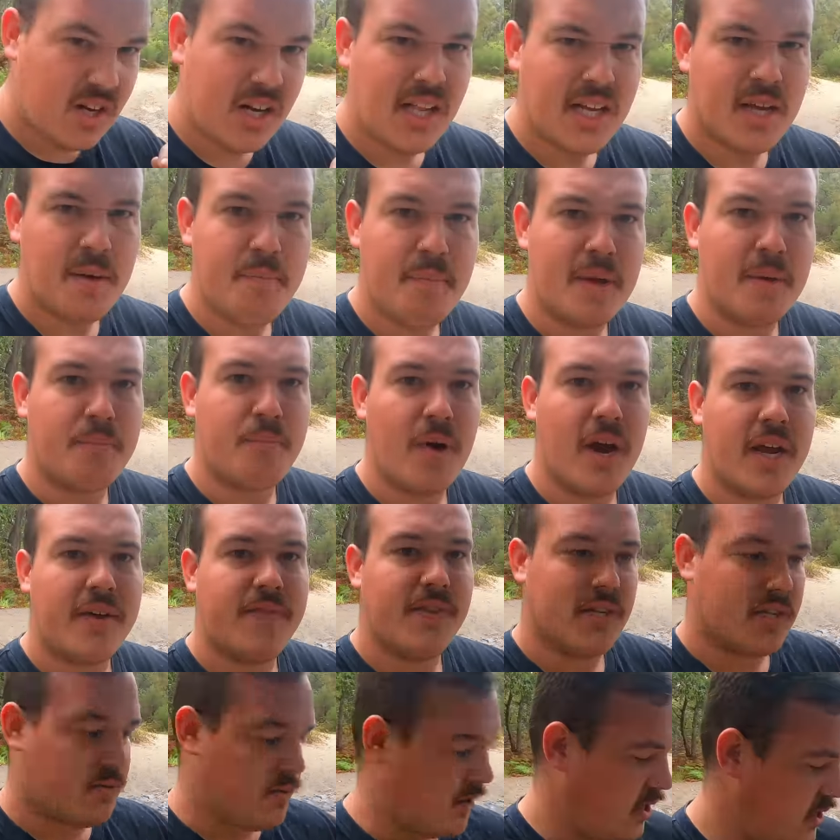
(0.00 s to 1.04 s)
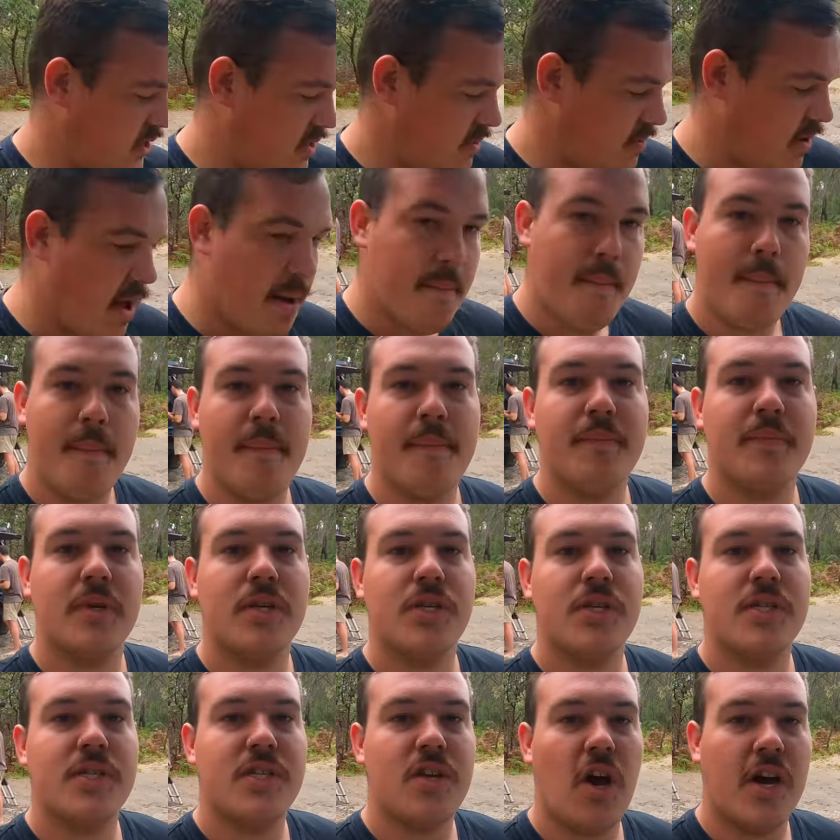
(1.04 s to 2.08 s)
like a big breakfast. We've got some like
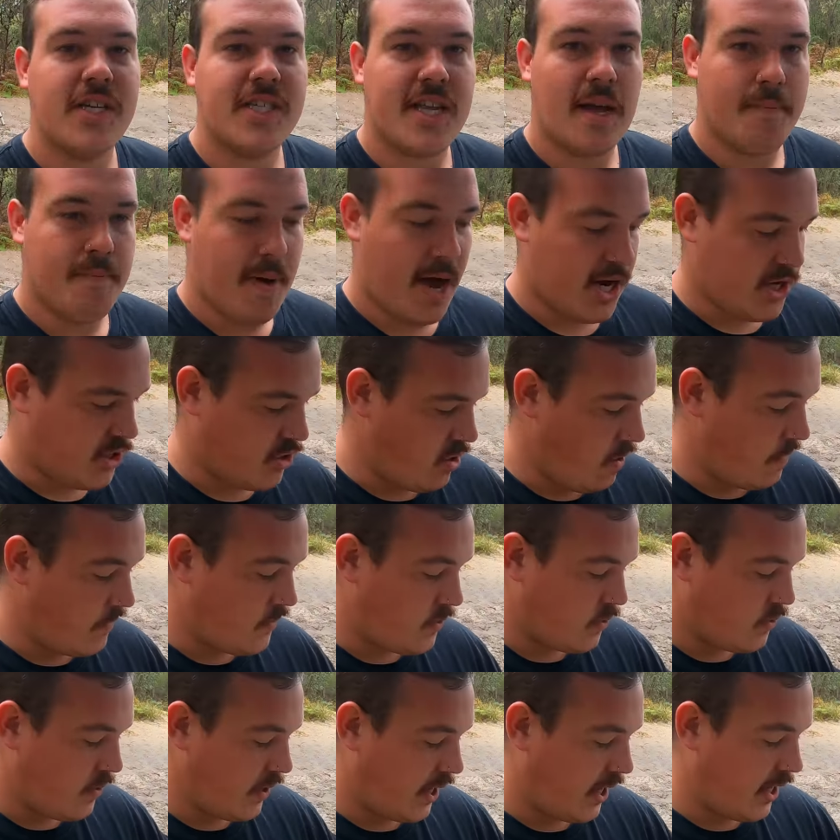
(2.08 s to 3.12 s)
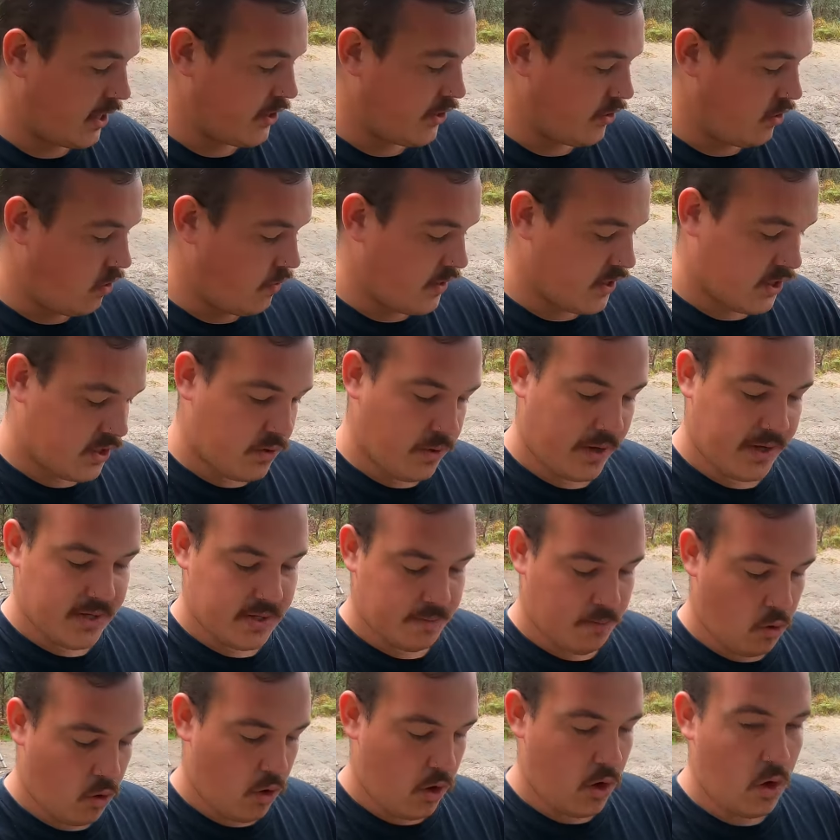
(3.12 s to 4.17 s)
diced up mushrooms, which we're gonna do. We're just doing
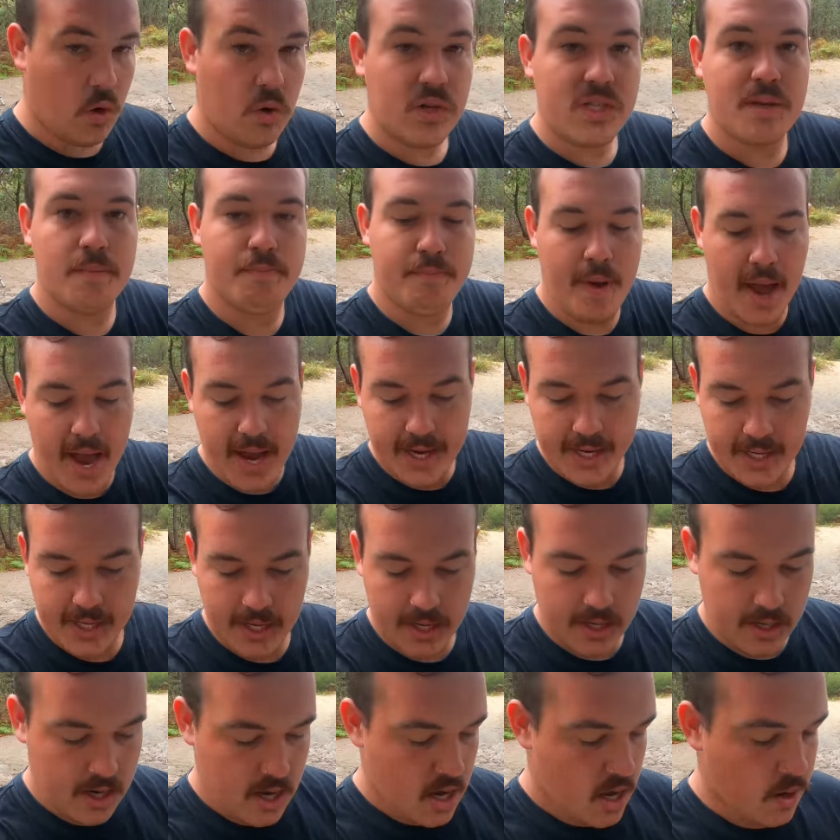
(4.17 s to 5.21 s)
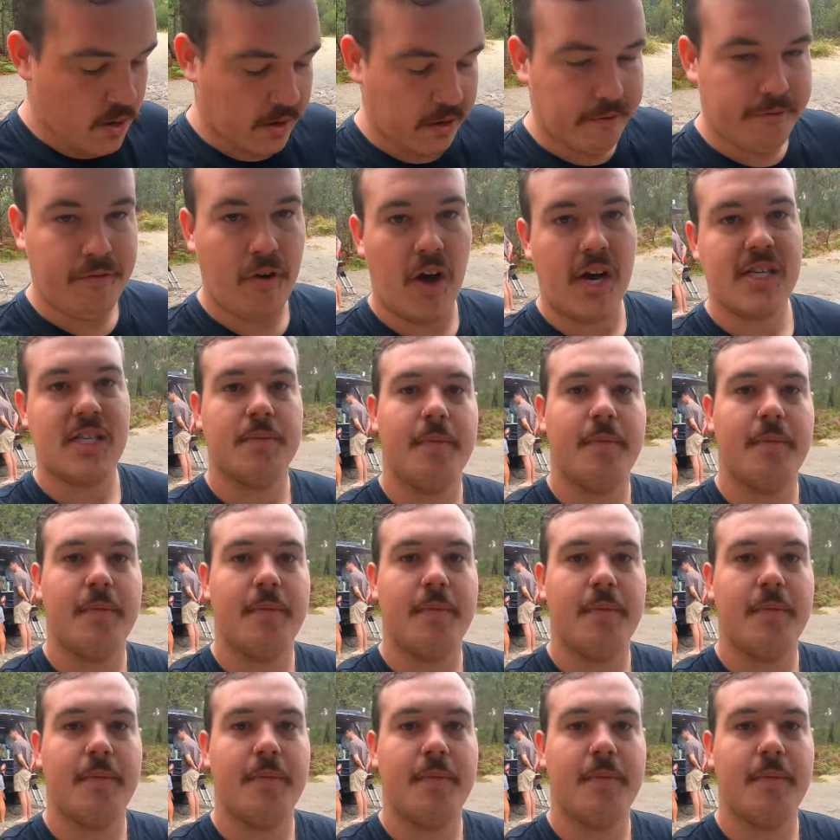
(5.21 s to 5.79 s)
some oil, some bacon, we're gonna fry